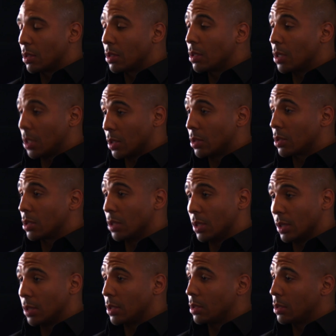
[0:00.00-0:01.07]
Understood.
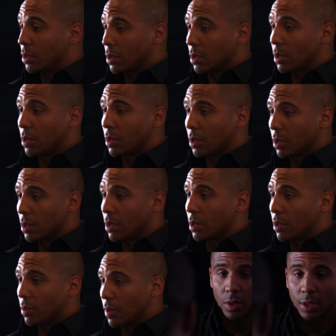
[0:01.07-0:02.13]

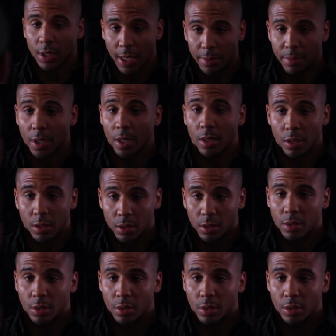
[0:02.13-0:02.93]
We're on the same page.